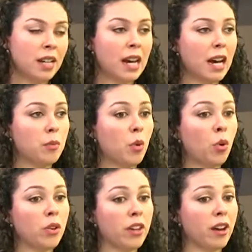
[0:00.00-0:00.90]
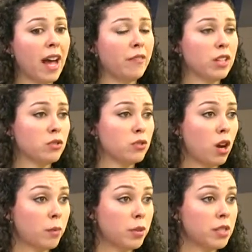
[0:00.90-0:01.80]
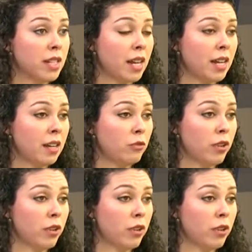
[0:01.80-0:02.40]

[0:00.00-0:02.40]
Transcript: Um, or they're having troubles getting